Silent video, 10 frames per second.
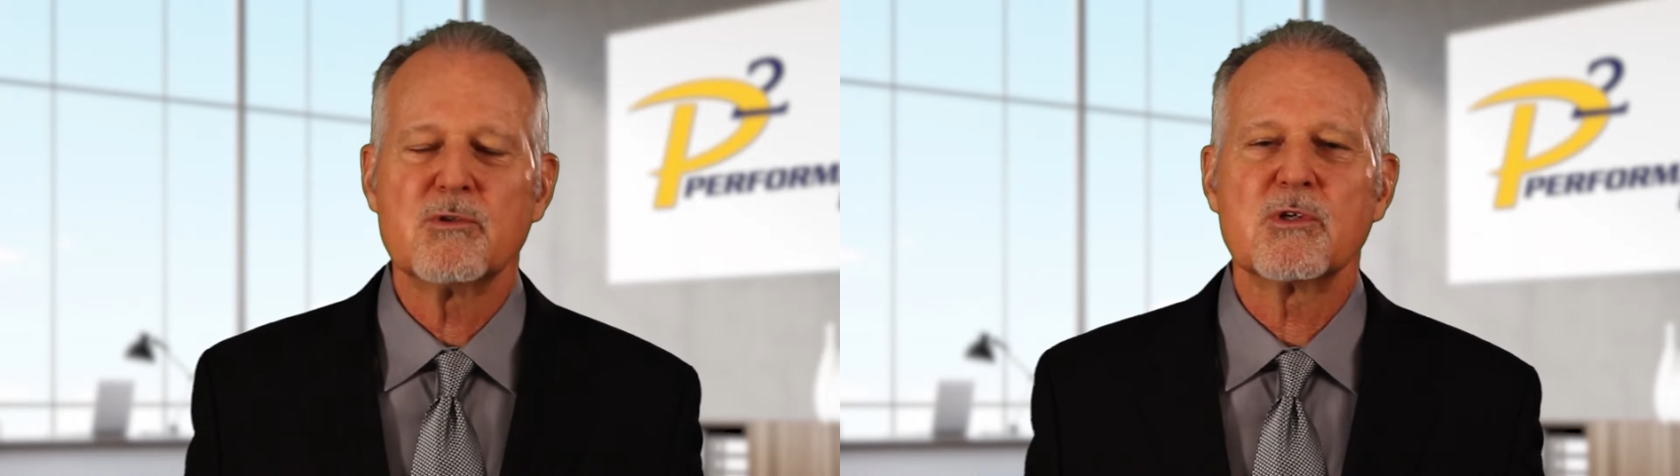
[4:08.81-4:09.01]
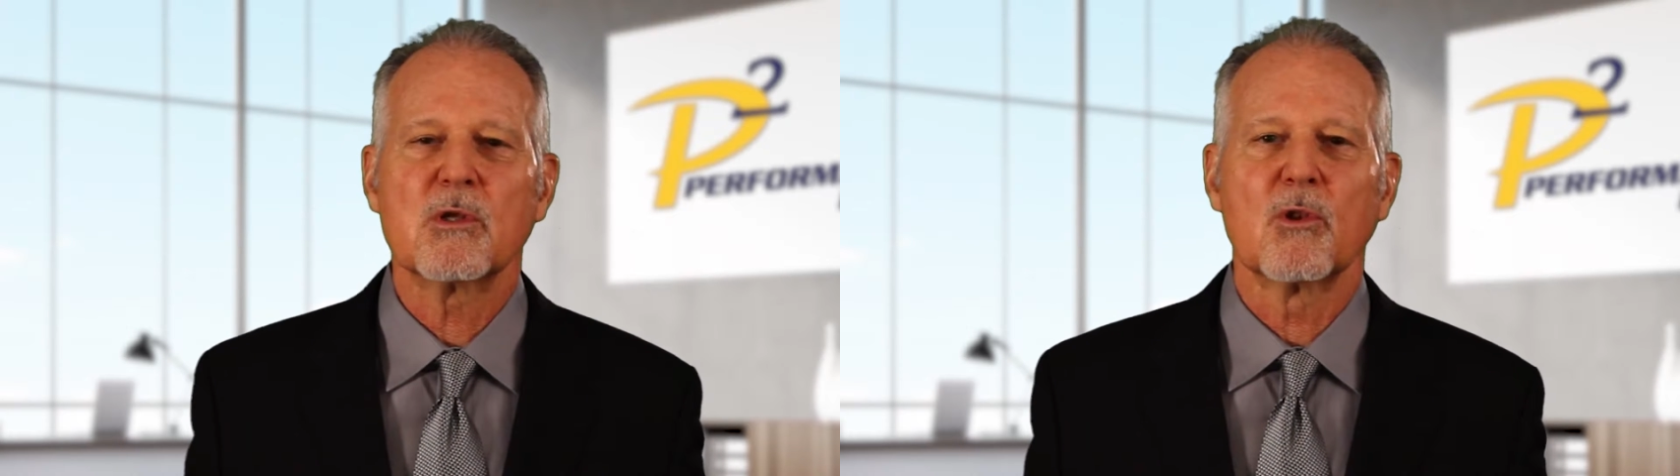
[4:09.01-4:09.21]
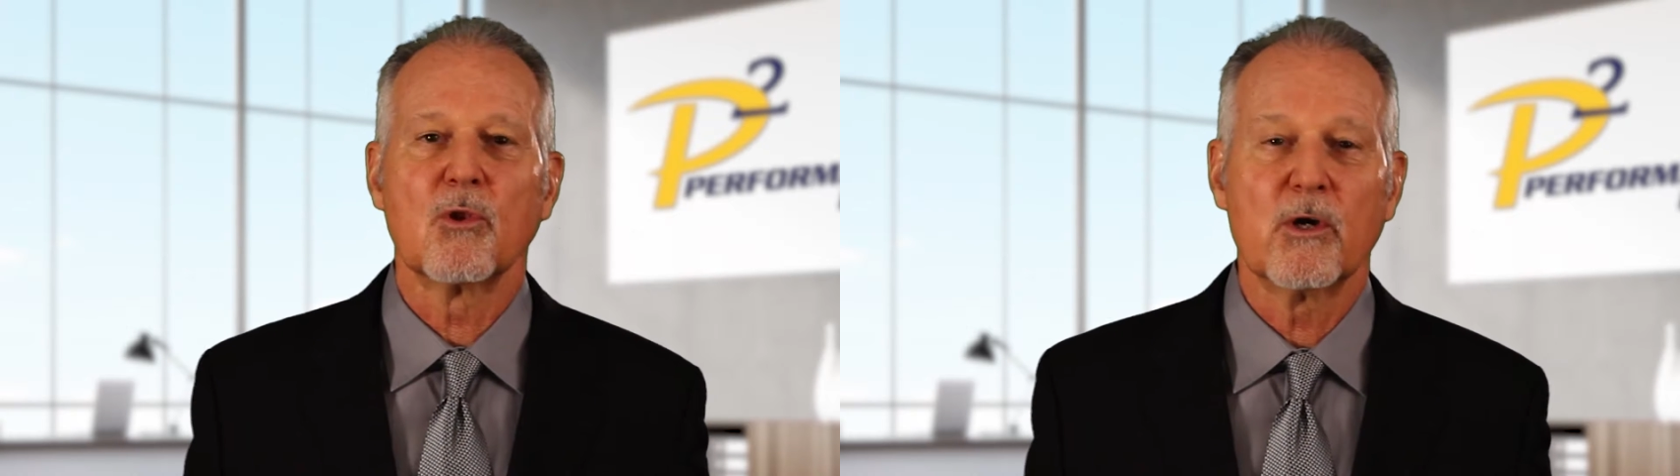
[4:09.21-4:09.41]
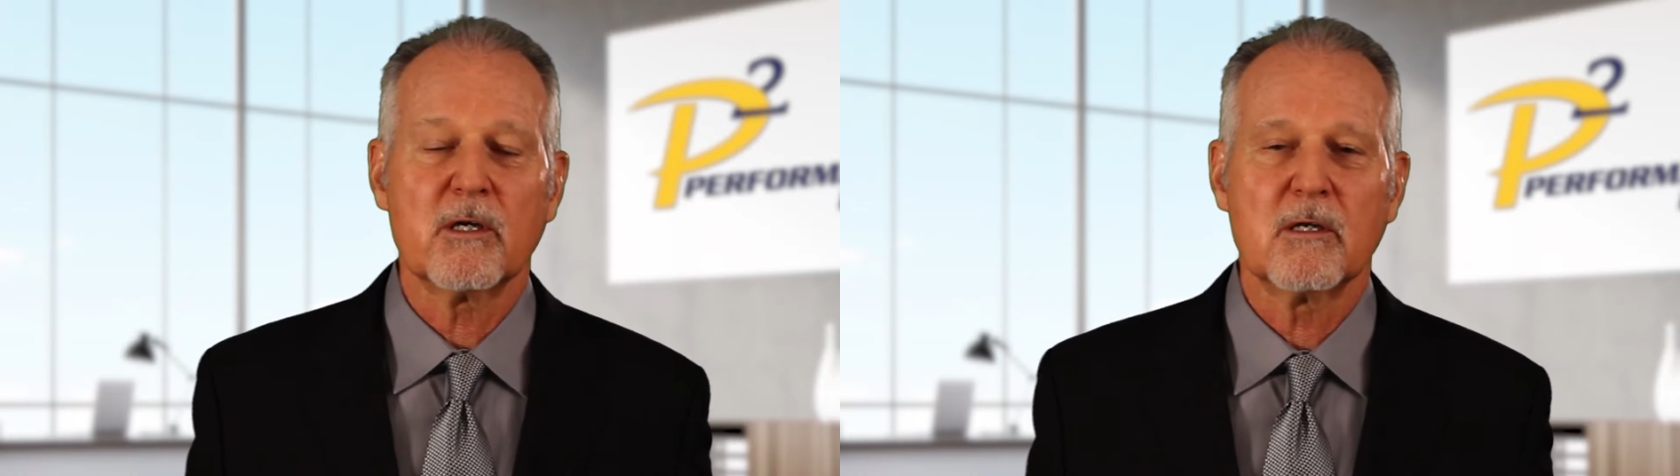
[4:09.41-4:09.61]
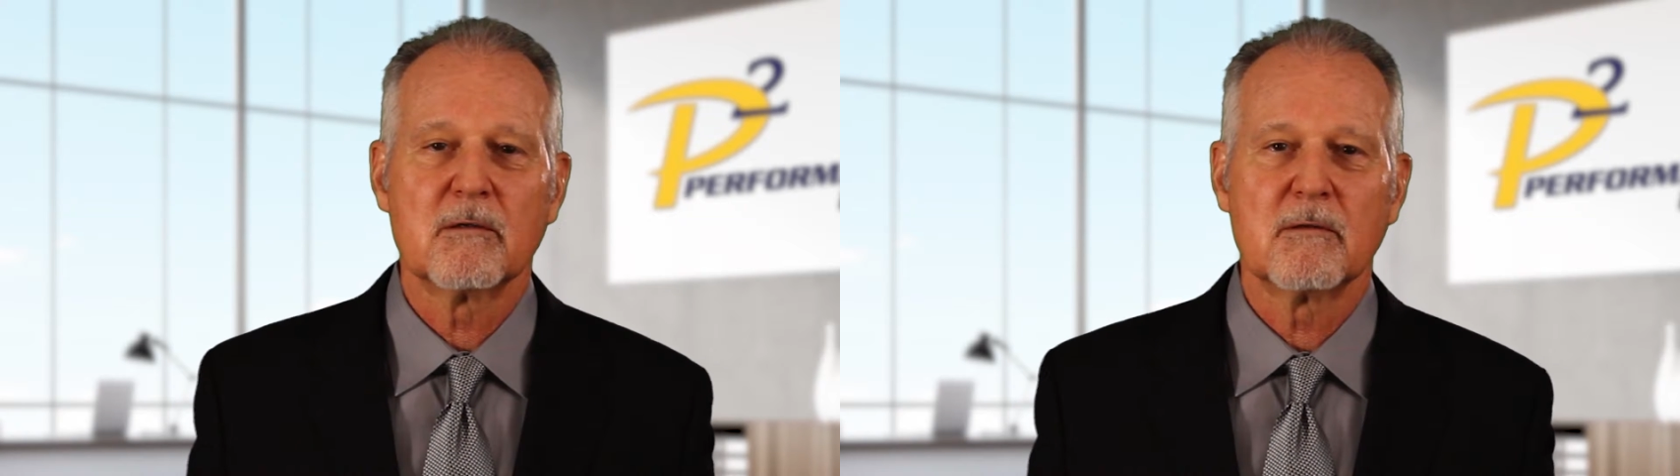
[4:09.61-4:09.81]
to
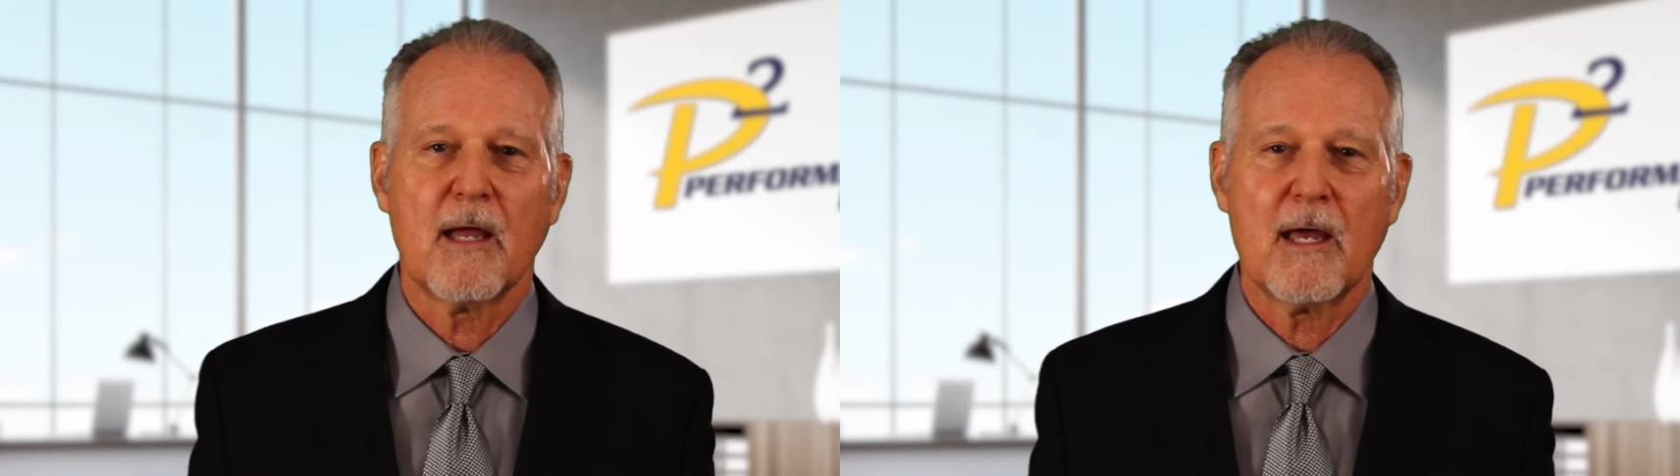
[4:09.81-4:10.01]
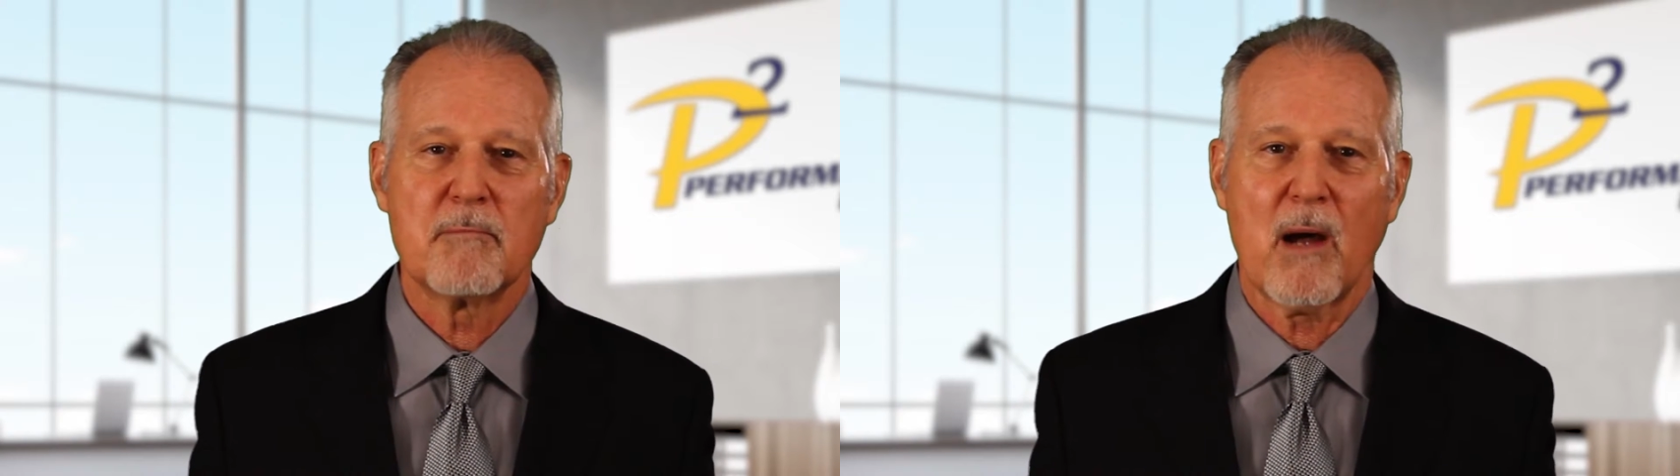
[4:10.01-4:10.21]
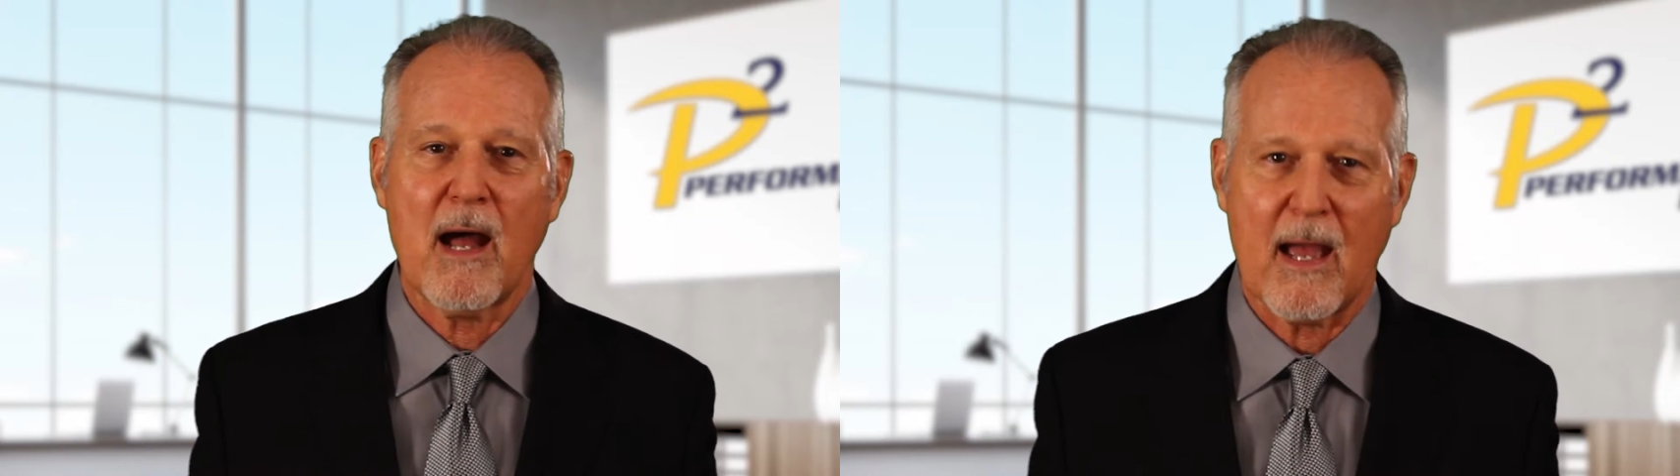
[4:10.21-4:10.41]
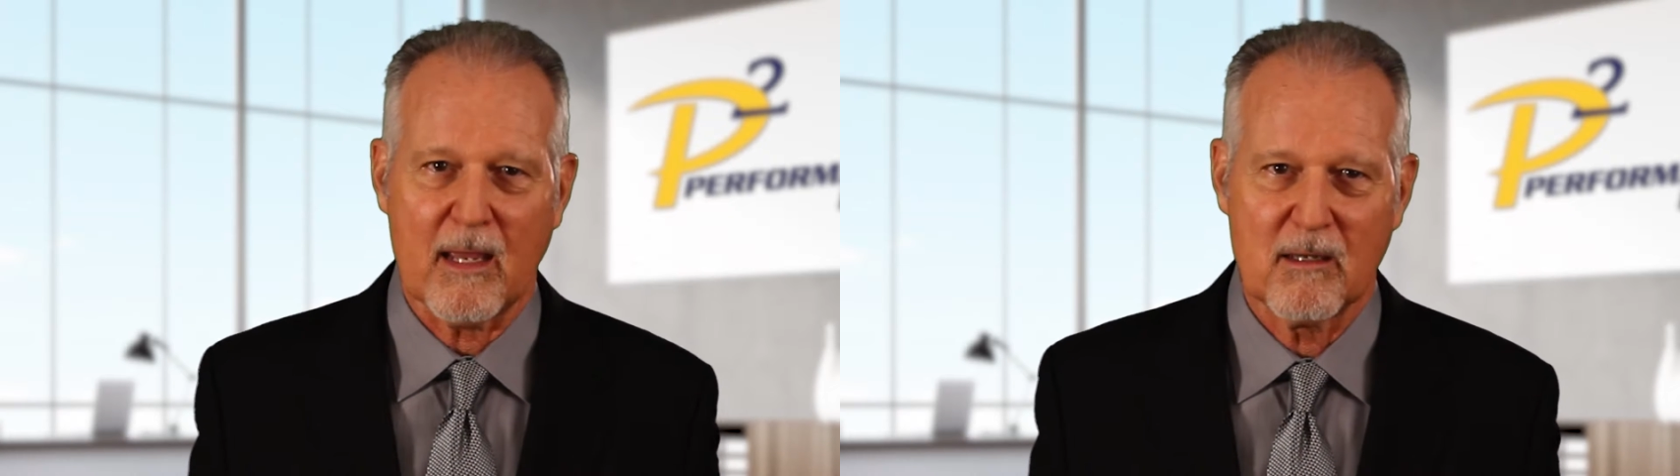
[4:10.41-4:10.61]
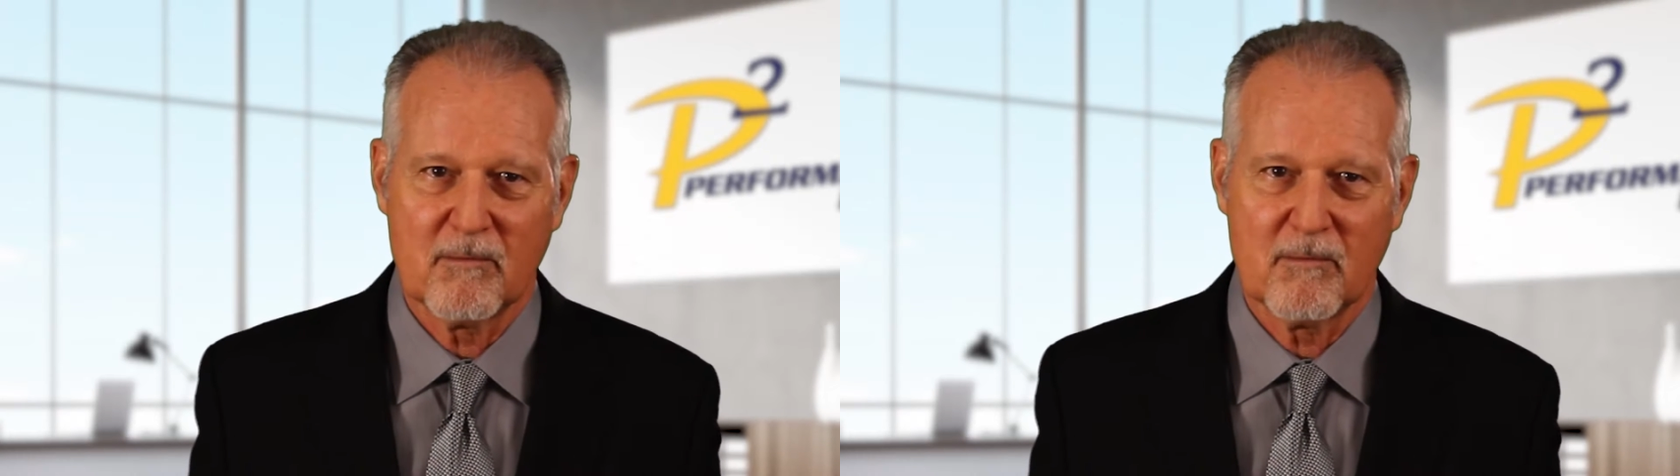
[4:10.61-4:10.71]
look and buy.